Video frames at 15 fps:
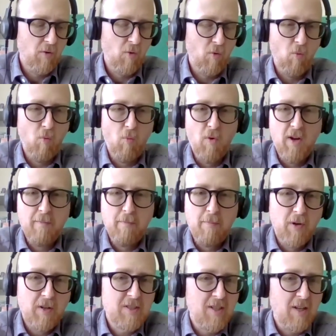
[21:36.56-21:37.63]
What
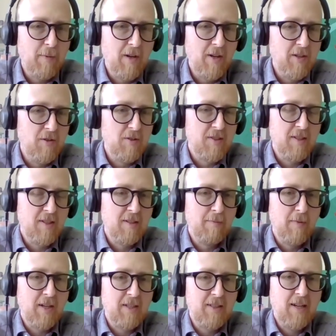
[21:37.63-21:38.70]
books am I using in
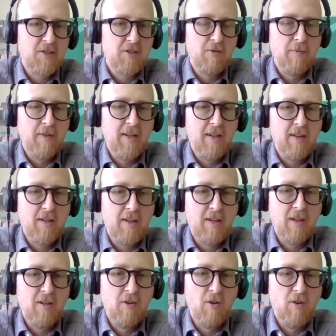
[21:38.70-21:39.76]
my classroom that
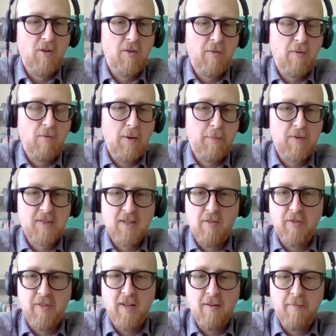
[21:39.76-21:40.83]
can
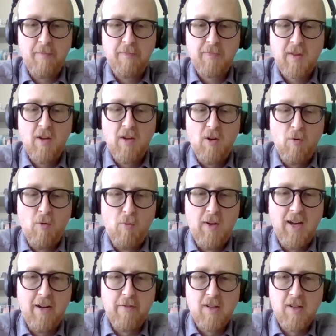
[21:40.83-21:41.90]
represent them? We
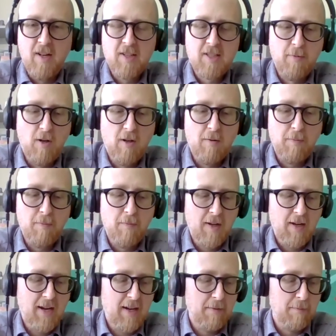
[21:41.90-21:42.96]
have a small
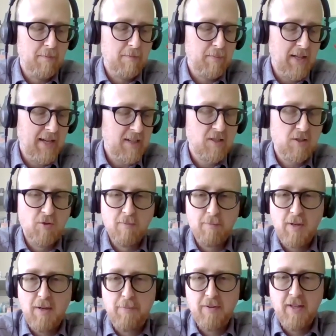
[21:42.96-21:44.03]
Black student
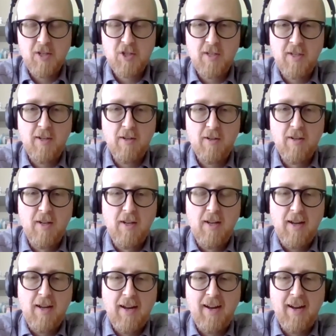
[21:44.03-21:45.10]
population here.
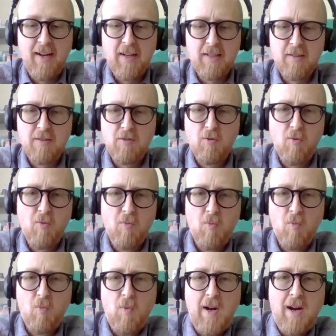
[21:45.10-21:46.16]

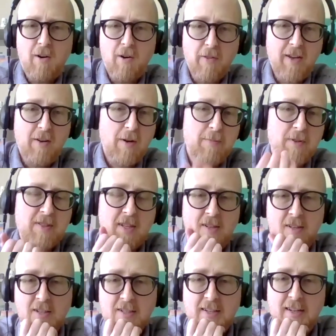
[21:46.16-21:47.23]
How are they
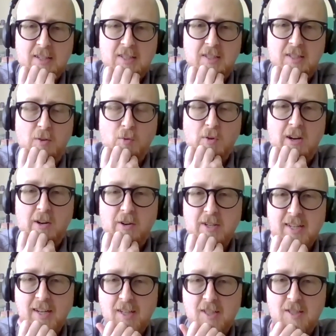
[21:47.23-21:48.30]
represented in text? And why are our
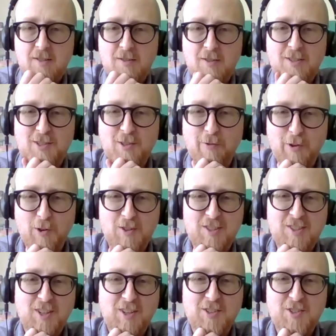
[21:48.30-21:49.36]
texts so
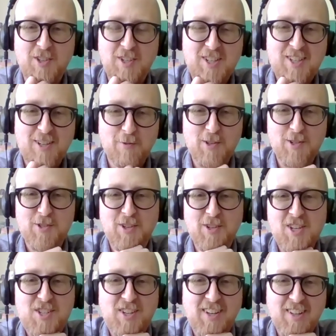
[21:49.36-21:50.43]
focused on tradition when
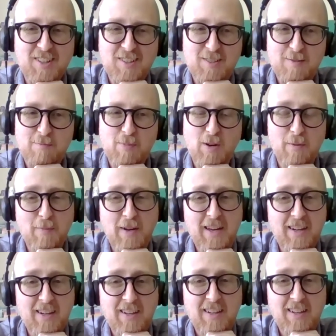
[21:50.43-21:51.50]
tradition is
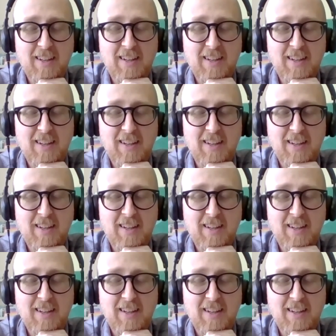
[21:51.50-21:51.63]
problematic?